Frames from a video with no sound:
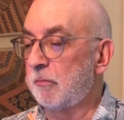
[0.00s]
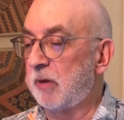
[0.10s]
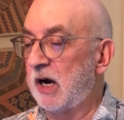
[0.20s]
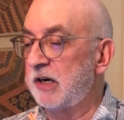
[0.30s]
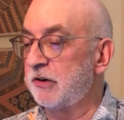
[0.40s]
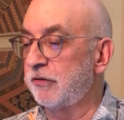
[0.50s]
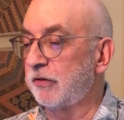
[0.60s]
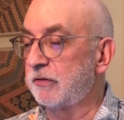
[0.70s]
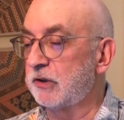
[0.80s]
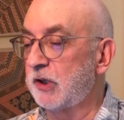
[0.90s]
binders
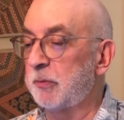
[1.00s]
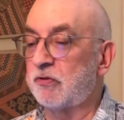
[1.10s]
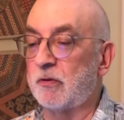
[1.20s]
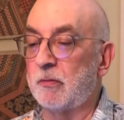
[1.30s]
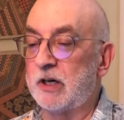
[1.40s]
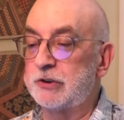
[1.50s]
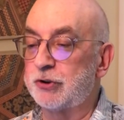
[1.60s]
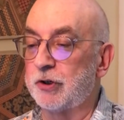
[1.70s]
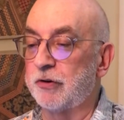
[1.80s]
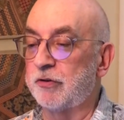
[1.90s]
of clips from my
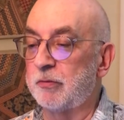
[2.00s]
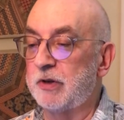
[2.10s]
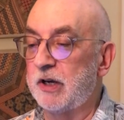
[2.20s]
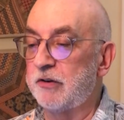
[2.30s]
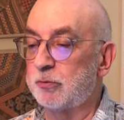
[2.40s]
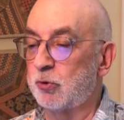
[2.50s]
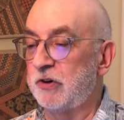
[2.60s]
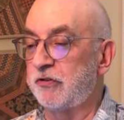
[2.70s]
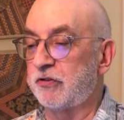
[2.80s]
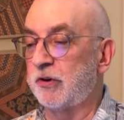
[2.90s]
journalism days,
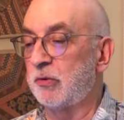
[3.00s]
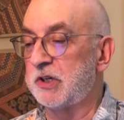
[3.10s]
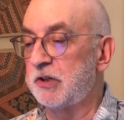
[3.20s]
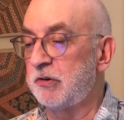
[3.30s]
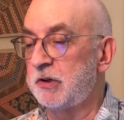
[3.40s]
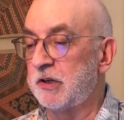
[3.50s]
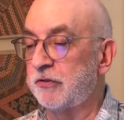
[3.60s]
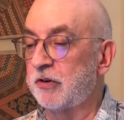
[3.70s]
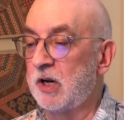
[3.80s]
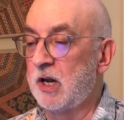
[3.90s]
Princeton reunions,